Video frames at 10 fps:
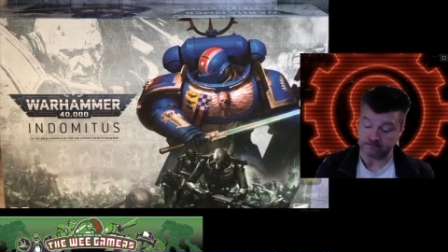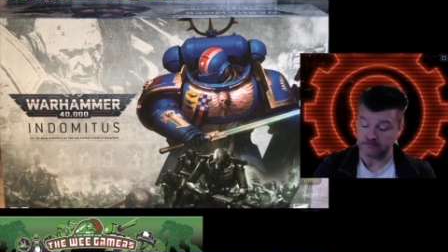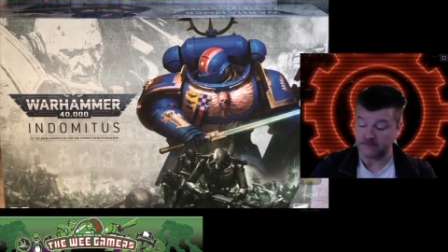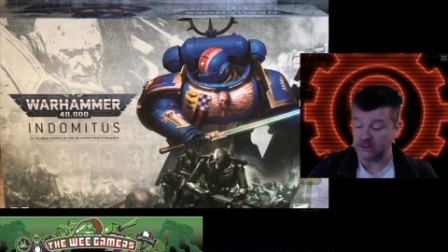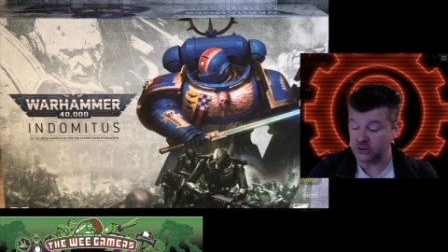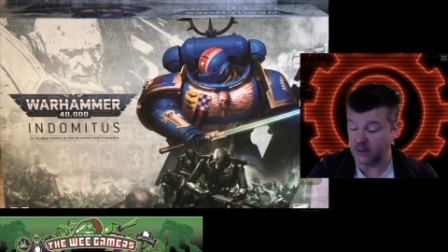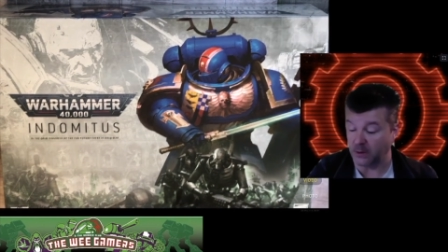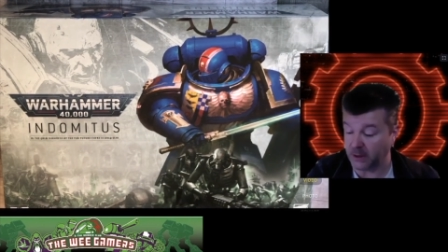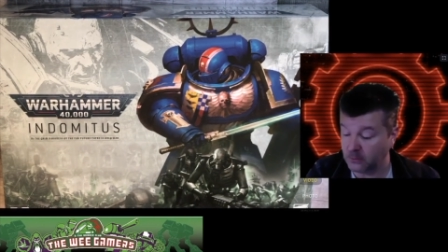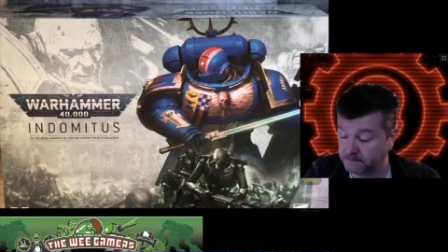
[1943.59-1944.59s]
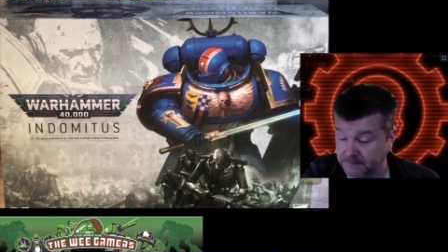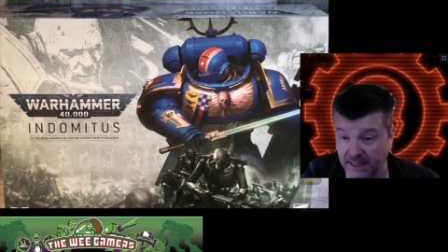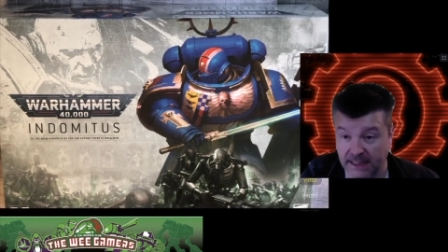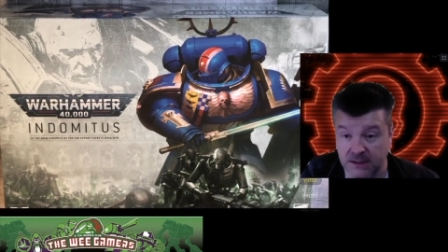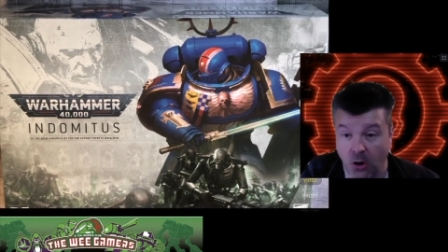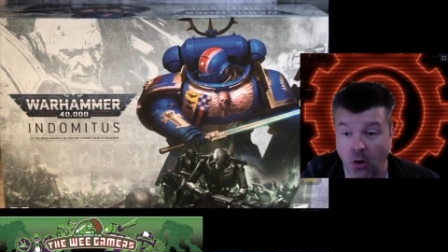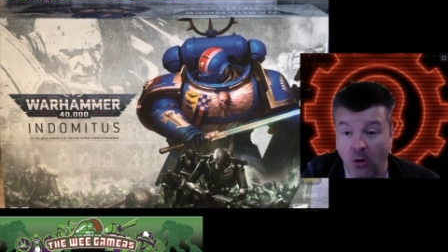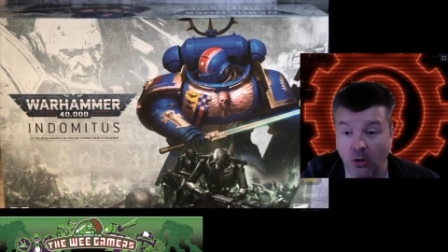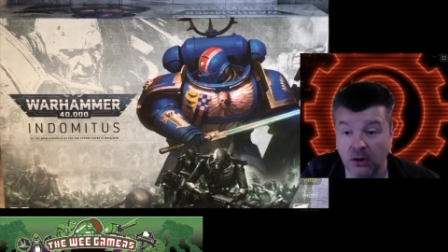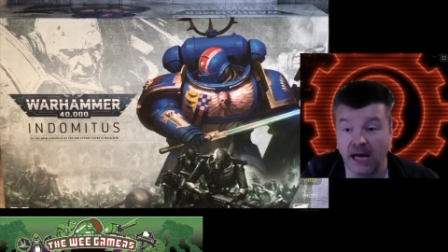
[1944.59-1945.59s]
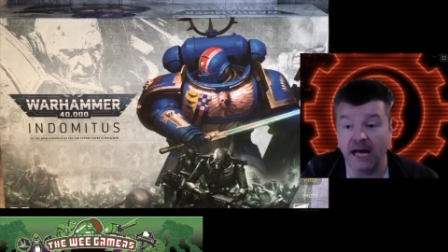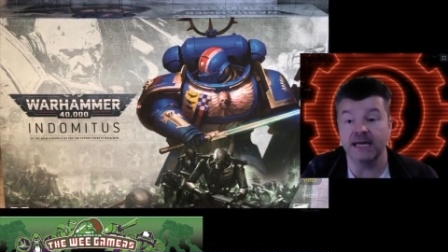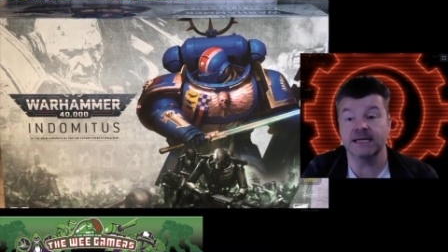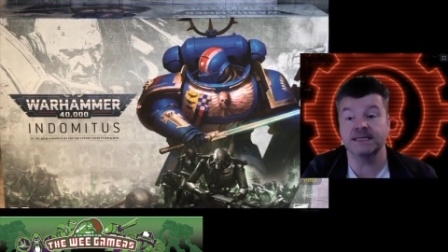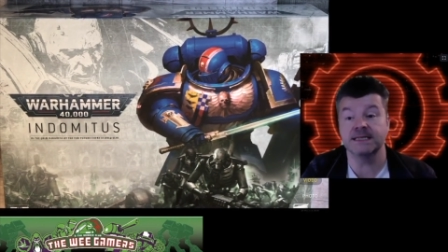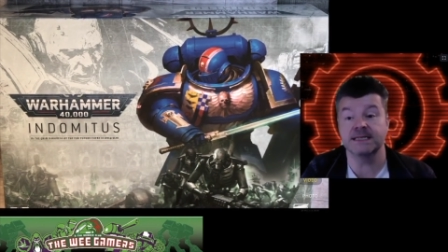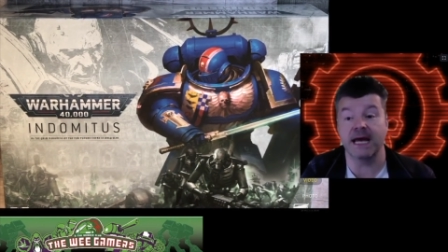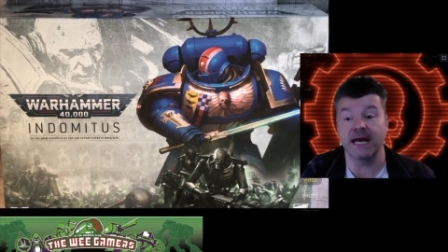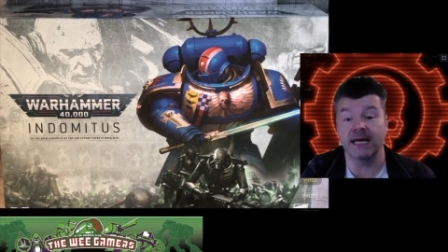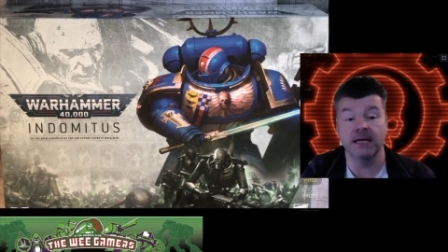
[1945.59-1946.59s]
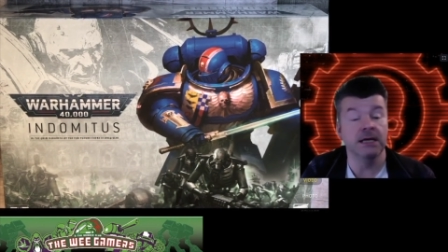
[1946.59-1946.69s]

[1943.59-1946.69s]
So there we go. That's all I can say.